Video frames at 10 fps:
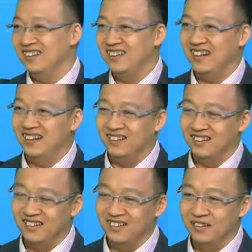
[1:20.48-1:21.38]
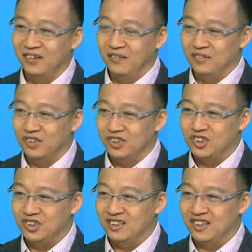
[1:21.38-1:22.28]
and then
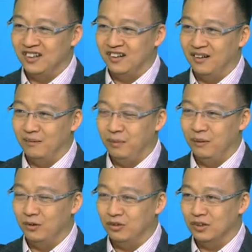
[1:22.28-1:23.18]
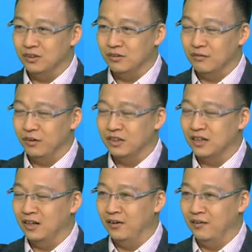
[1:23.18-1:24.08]
just people just
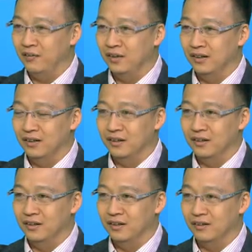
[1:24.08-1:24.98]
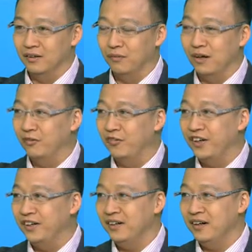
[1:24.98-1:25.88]
focusing on the
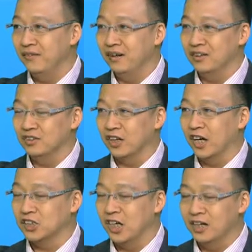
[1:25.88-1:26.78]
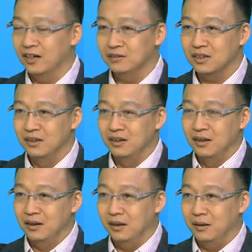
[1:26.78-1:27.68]
welfare as well as the cash handout.
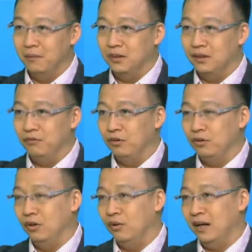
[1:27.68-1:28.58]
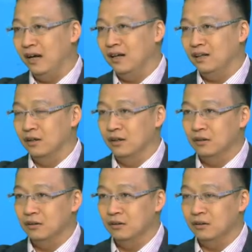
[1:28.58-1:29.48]
But if you look at
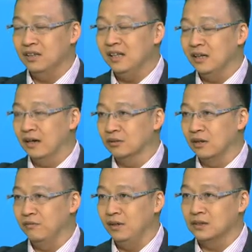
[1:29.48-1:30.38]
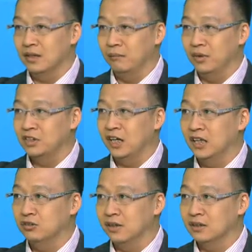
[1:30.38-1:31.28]
the details of this policy
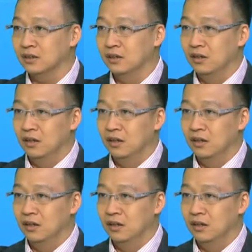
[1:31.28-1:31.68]
address,